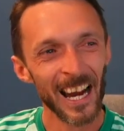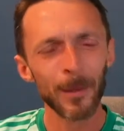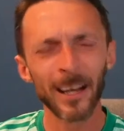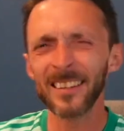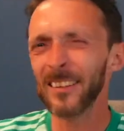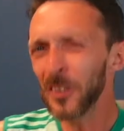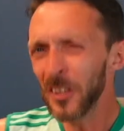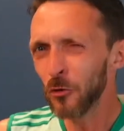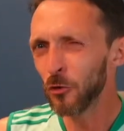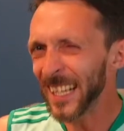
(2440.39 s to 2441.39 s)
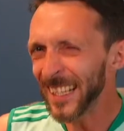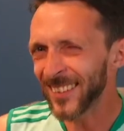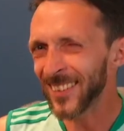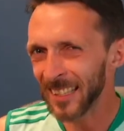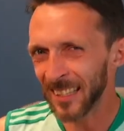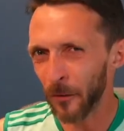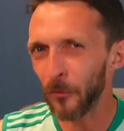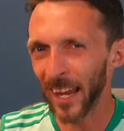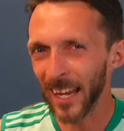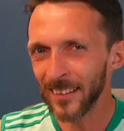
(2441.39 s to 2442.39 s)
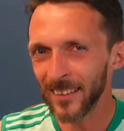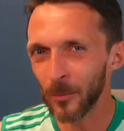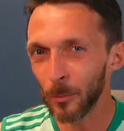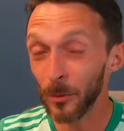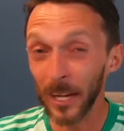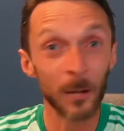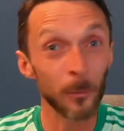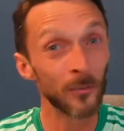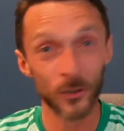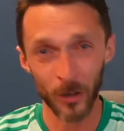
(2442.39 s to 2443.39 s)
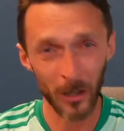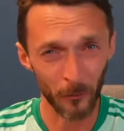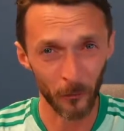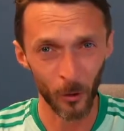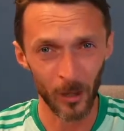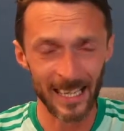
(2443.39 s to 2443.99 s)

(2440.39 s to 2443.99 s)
Because he's on the right side of the fence, playing it with his right foot.